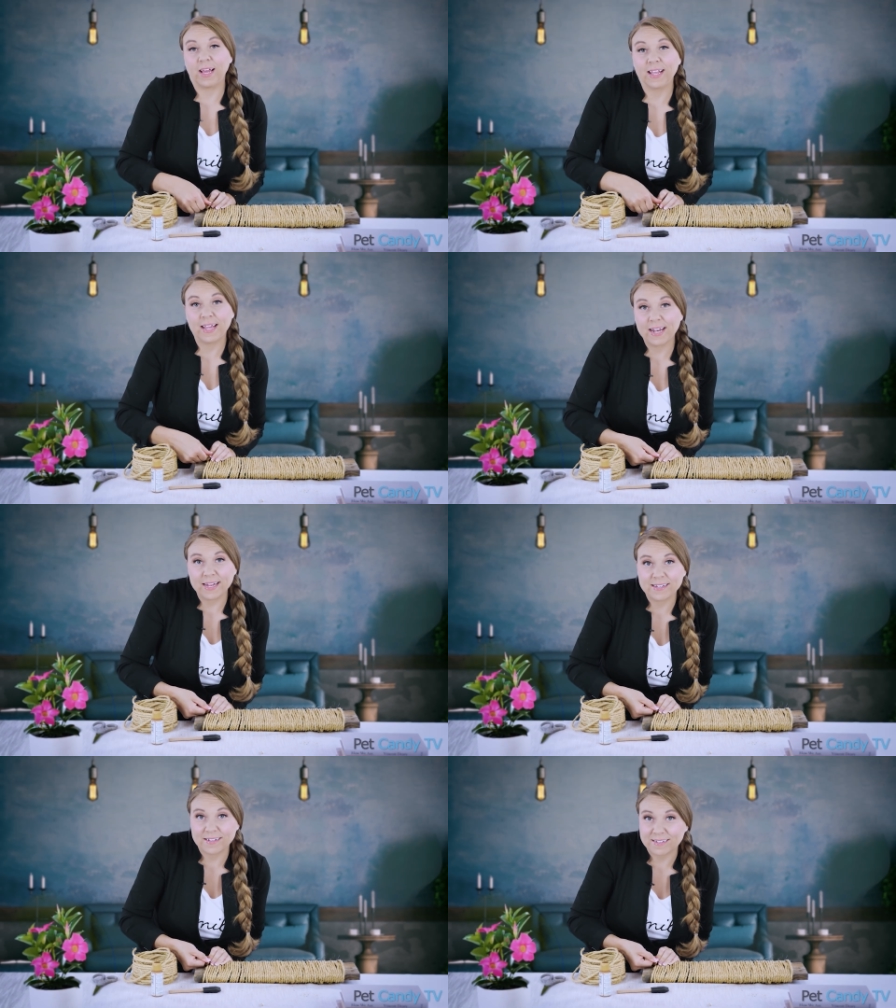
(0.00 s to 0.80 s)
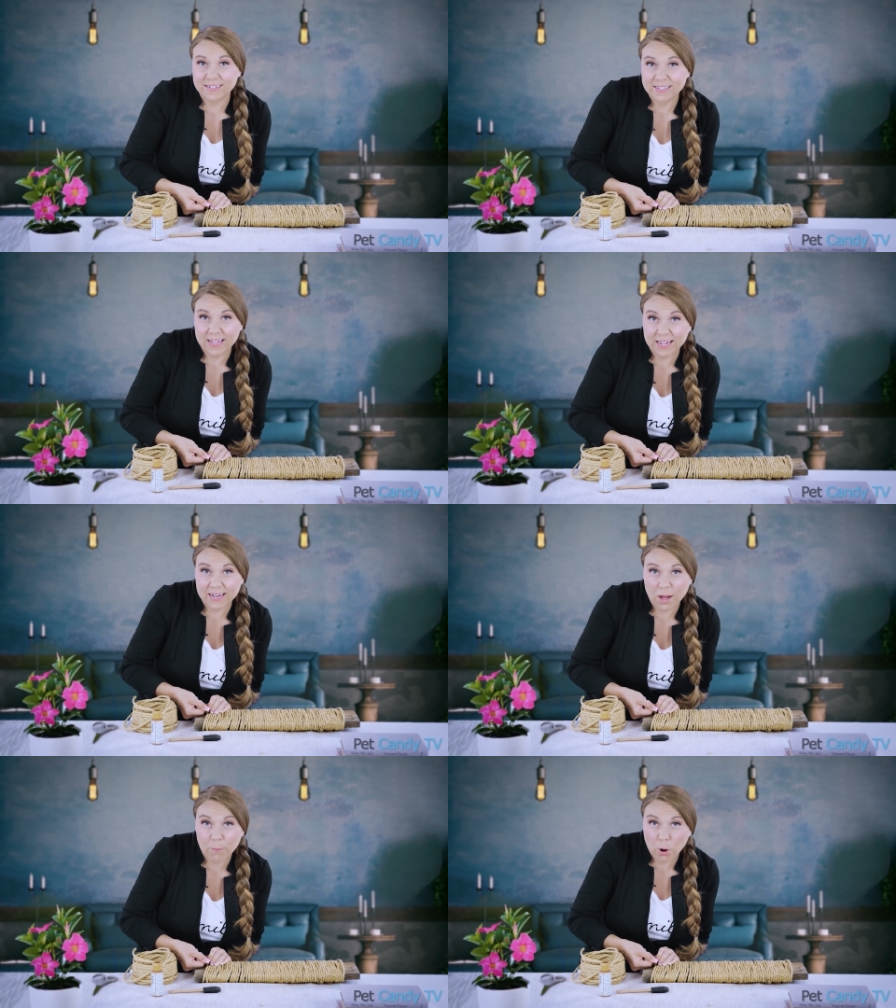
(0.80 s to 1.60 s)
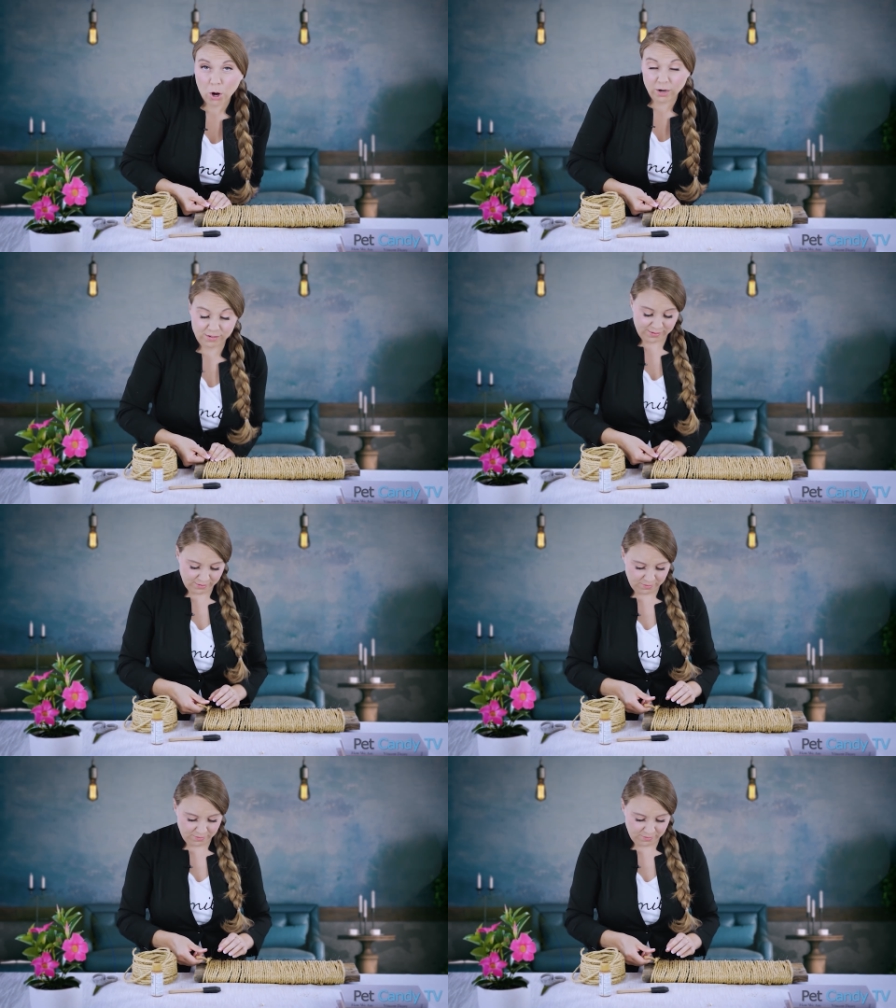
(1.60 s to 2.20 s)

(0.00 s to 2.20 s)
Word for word: that kitty doesn't take it apart.